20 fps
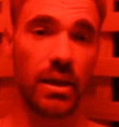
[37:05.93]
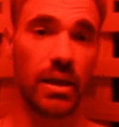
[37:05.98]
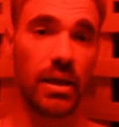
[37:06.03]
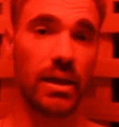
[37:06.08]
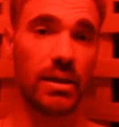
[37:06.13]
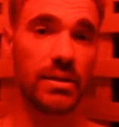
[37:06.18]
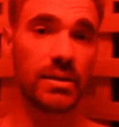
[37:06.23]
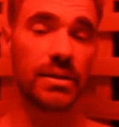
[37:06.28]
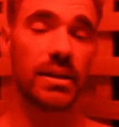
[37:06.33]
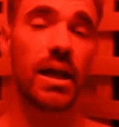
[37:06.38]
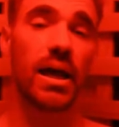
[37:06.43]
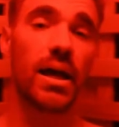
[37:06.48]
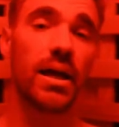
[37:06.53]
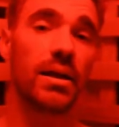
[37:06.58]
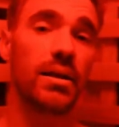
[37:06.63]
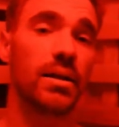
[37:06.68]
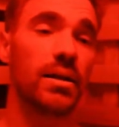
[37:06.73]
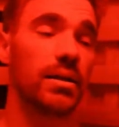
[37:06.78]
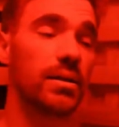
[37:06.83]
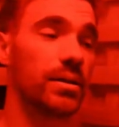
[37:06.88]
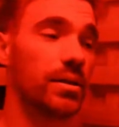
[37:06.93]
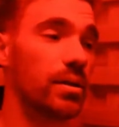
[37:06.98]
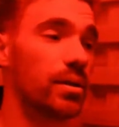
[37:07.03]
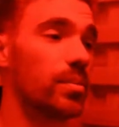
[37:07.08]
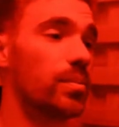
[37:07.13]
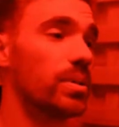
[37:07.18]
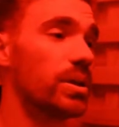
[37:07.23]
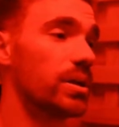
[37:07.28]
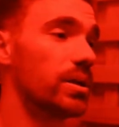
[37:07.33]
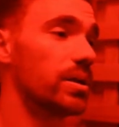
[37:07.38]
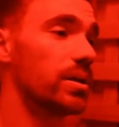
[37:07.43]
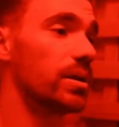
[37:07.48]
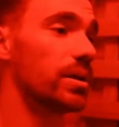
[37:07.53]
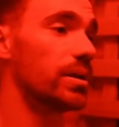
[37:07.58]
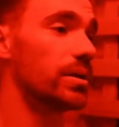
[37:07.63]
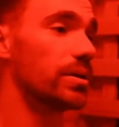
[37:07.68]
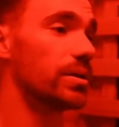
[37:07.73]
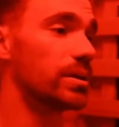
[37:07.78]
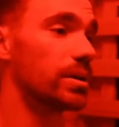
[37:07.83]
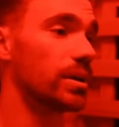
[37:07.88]
It's not gonna
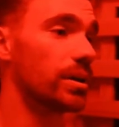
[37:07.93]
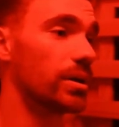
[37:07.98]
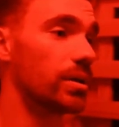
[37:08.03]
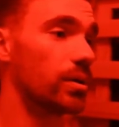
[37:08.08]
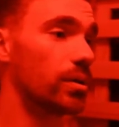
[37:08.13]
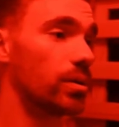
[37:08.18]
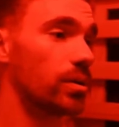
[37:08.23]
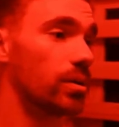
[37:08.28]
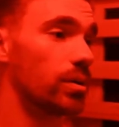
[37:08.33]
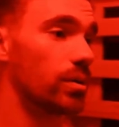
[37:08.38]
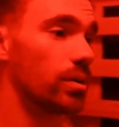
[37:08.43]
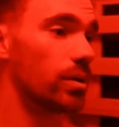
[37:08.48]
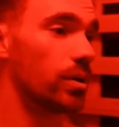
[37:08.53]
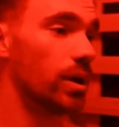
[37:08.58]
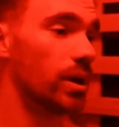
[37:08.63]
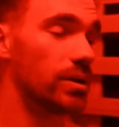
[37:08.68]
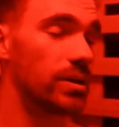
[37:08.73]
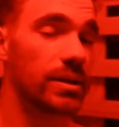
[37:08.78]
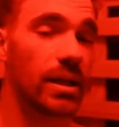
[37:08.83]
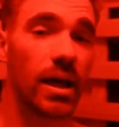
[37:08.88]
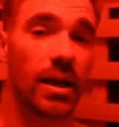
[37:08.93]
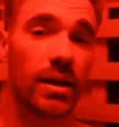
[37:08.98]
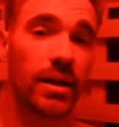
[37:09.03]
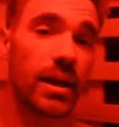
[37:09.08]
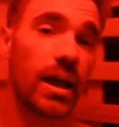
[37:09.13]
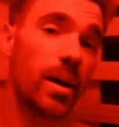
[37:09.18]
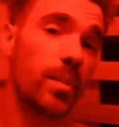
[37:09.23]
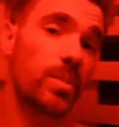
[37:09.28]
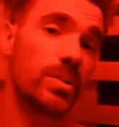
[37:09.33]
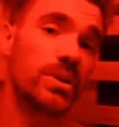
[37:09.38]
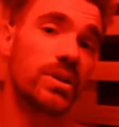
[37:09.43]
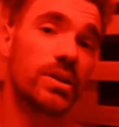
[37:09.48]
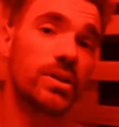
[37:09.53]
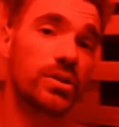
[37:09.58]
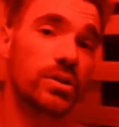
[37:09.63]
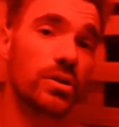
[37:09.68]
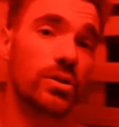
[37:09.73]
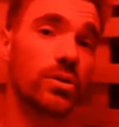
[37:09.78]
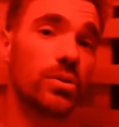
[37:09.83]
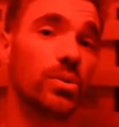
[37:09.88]
be it's not a
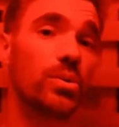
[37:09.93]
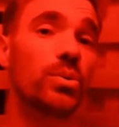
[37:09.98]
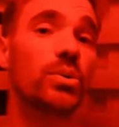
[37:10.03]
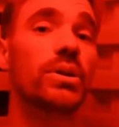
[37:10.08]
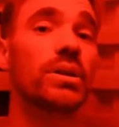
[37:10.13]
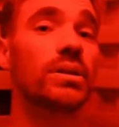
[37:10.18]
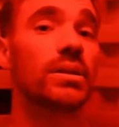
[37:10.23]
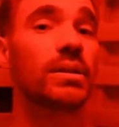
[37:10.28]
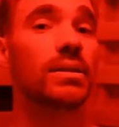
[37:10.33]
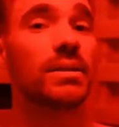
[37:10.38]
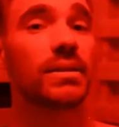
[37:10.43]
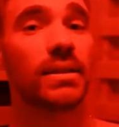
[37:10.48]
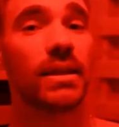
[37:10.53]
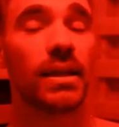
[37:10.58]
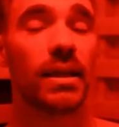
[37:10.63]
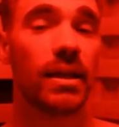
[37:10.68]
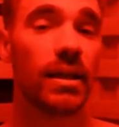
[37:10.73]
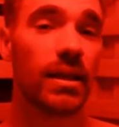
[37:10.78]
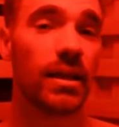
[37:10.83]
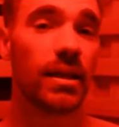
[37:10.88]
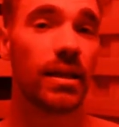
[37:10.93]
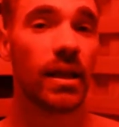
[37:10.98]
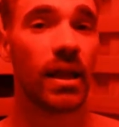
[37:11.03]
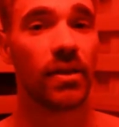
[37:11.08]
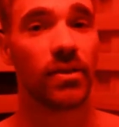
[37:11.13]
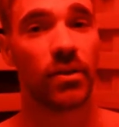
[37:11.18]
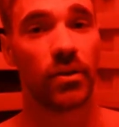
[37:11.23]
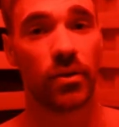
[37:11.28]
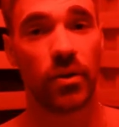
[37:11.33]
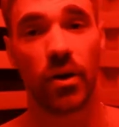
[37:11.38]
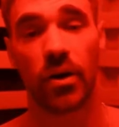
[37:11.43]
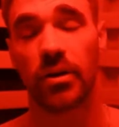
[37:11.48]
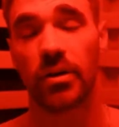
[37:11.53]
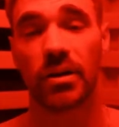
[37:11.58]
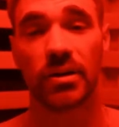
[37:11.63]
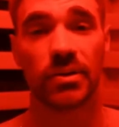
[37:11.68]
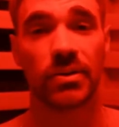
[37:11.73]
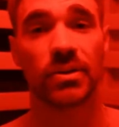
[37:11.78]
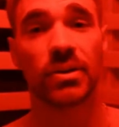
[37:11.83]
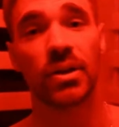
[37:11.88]
competition of who can sit in it at the
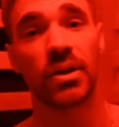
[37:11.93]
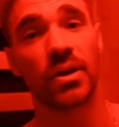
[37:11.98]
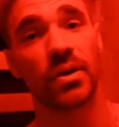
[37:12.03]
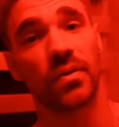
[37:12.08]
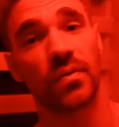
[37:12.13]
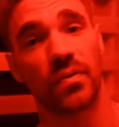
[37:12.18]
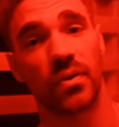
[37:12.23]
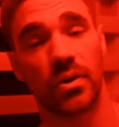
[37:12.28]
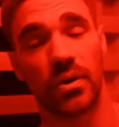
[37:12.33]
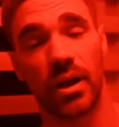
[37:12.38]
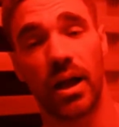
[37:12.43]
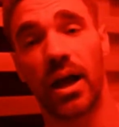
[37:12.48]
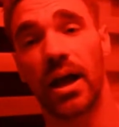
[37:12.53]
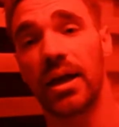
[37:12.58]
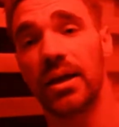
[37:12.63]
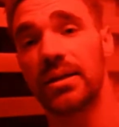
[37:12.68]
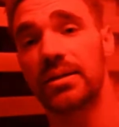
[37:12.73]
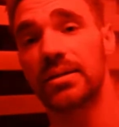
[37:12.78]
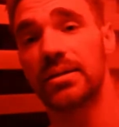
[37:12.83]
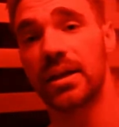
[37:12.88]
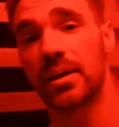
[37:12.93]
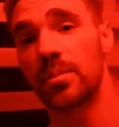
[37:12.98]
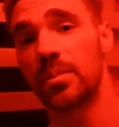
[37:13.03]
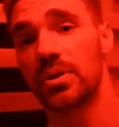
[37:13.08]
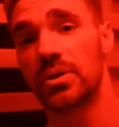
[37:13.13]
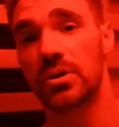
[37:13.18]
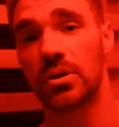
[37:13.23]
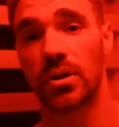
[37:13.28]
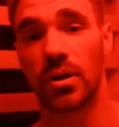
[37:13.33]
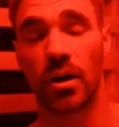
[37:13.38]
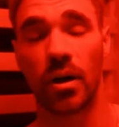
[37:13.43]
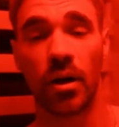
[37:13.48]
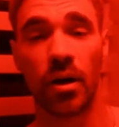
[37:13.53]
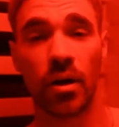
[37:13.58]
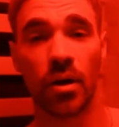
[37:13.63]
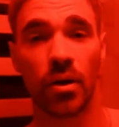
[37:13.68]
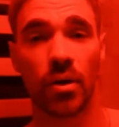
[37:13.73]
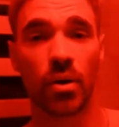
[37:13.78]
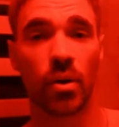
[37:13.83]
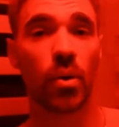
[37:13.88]
longest for the highest temperature, or
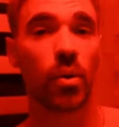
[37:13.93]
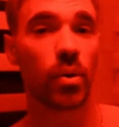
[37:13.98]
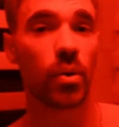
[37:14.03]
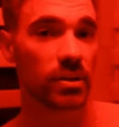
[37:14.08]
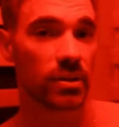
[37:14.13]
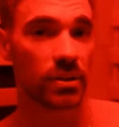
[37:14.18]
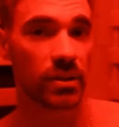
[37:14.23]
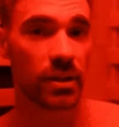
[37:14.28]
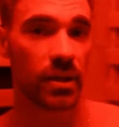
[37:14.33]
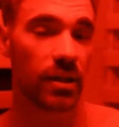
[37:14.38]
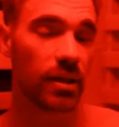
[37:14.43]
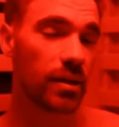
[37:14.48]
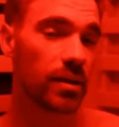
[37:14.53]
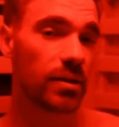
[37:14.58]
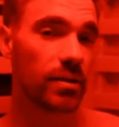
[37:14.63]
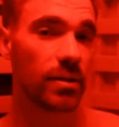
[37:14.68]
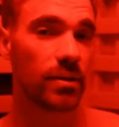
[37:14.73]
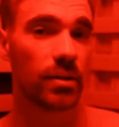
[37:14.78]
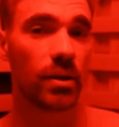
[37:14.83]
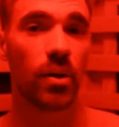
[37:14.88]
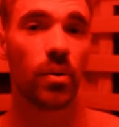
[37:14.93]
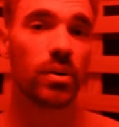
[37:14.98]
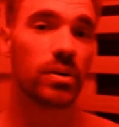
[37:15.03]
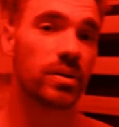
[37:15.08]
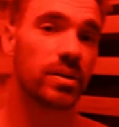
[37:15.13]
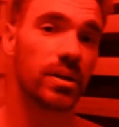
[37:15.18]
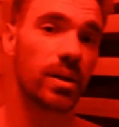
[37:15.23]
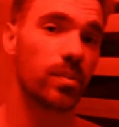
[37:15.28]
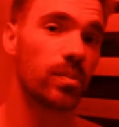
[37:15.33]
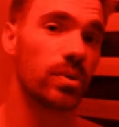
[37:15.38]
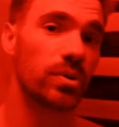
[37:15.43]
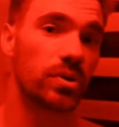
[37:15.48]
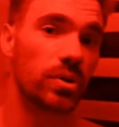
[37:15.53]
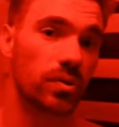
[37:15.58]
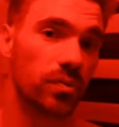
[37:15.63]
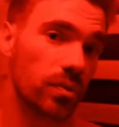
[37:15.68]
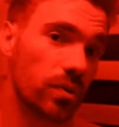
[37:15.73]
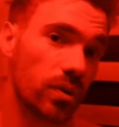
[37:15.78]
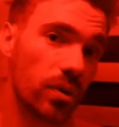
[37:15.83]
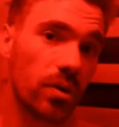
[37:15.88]
who can sit in at the lowest temperature
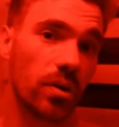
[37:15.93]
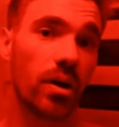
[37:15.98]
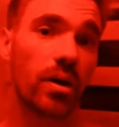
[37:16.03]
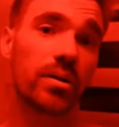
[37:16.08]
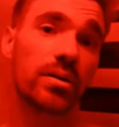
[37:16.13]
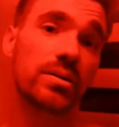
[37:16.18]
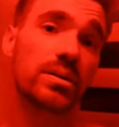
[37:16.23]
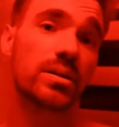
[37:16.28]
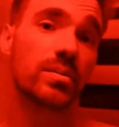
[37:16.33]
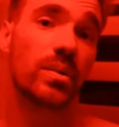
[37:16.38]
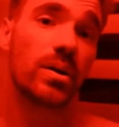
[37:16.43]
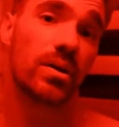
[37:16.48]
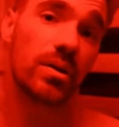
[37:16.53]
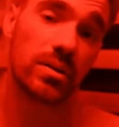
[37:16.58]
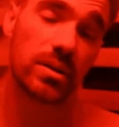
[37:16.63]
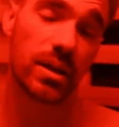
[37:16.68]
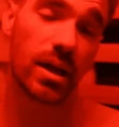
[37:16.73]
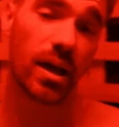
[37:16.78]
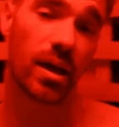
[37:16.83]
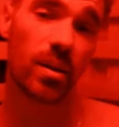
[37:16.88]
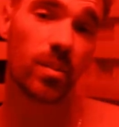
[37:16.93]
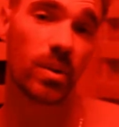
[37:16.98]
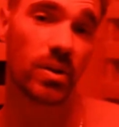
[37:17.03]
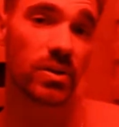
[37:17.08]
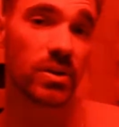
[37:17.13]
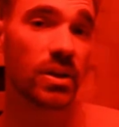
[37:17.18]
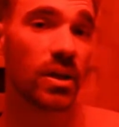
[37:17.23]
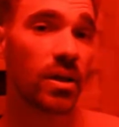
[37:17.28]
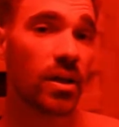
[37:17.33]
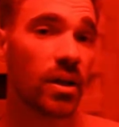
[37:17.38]
for the longest amount of time. It's